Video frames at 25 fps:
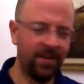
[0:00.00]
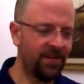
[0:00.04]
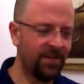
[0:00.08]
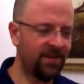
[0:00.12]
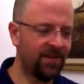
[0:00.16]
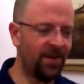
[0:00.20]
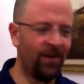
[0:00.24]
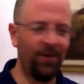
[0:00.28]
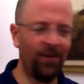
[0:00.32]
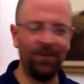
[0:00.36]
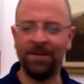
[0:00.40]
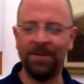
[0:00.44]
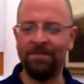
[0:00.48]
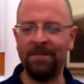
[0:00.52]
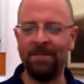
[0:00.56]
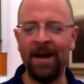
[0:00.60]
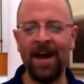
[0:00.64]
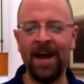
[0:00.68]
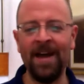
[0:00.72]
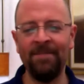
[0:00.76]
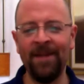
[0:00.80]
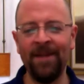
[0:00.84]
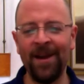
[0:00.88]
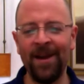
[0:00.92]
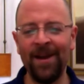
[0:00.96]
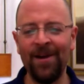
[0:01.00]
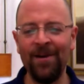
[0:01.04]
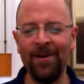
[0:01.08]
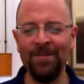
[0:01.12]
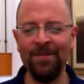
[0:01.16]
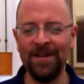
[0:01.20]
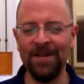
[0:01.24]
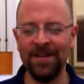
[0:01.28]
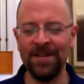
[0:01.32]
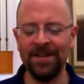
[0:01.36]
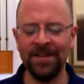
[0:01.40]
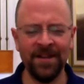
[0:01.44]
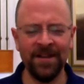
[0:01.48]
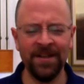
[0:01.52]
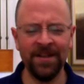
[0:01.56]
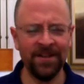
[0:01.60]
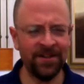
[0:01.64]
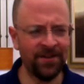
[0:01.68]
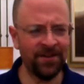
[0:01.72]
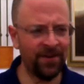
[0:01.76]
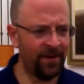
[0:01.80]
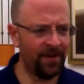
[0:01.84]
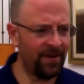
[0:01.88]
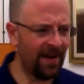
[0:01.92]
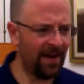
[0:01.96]
told to mind my own business
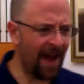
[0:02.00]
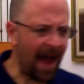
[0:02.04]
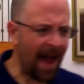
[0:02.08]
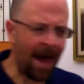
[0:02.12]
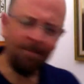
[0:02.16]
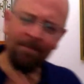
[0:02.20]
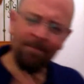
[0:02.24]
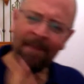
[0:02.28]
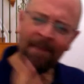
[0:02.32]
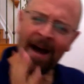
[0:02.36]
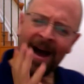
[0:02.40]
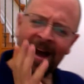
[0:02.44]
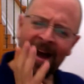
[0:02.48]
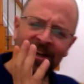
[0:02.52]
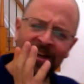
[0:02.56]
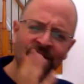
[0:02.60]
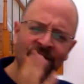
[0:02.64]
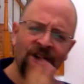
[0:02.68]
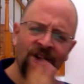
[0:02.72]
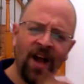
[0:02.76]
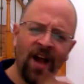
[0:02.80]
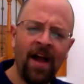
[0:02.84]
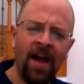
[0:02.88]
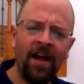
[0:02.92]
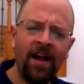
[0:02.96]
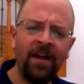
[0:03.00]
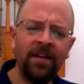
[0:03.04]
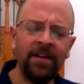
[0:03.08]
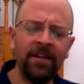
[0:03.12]
or not my child.